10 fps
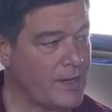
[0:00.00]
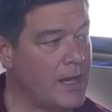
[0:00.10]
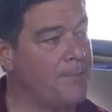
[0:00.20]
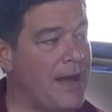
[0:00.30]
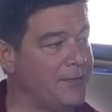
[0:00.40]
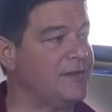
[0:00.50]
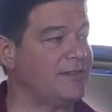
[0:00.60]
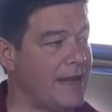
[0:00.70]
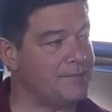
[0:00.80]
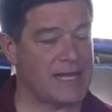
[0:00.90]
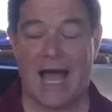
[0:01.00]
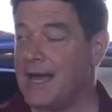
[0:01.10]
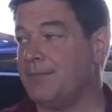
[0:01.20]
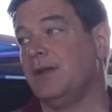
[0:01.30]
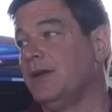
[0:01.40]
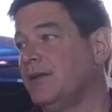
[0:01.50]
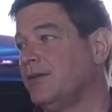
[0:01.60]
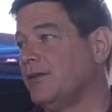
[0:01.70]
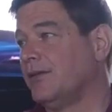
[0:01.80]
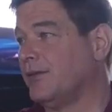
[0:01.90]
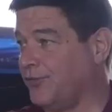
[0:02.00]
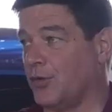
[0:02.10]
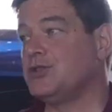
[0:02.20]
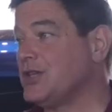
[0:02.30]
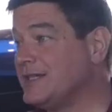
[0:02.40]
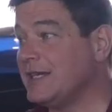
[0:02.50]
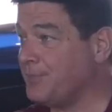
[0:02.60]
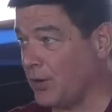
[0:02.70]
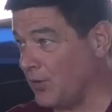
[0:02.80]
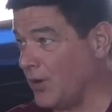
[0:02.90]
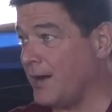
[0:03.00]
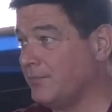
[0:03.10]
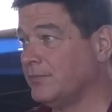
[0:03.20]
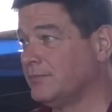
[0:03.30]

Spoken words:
About the same time, the Ford GT program.